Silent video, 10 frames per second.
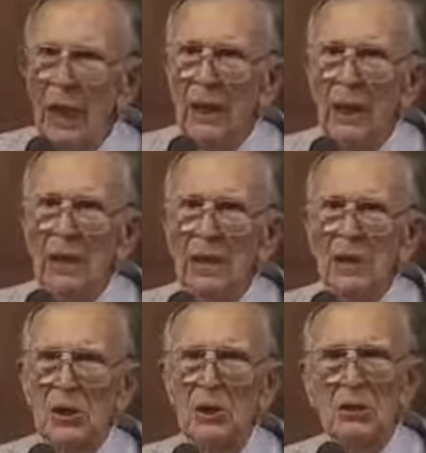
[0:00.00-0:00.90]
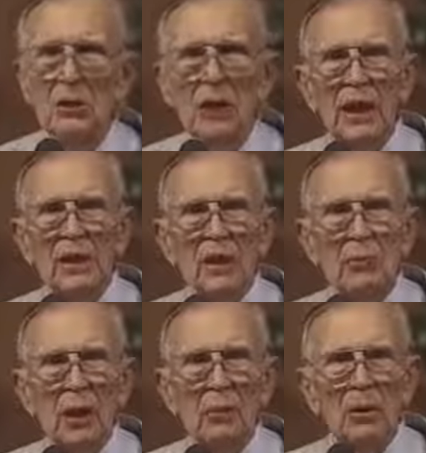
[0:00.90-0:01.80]
And then this lady's a
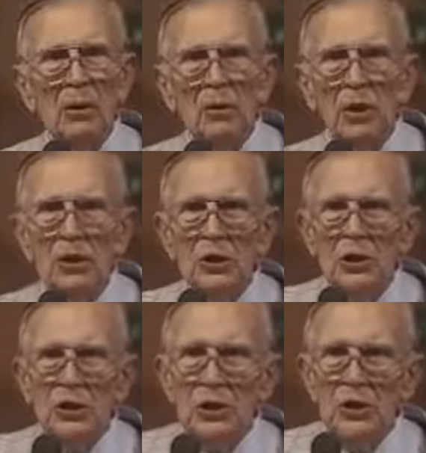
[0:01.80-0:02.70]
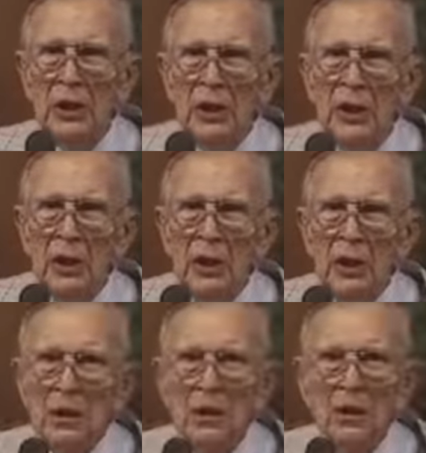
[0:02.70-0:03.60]
member of the church. She says
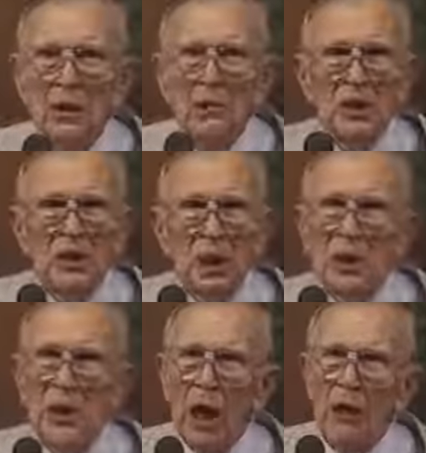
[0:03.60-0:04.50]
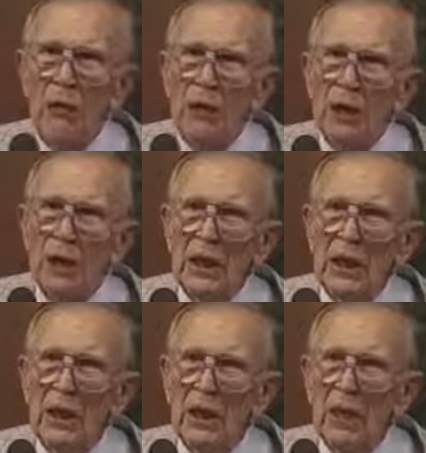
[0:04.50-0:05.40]
to me, she said, Dr.
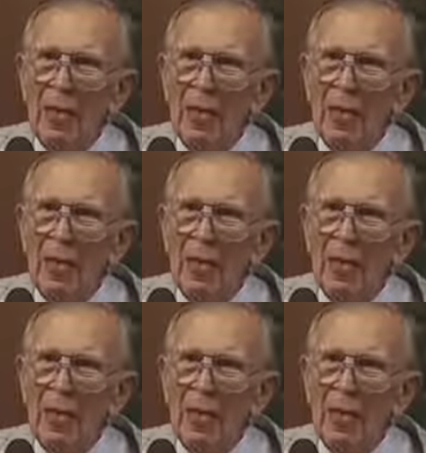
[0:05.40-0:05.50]
McGee,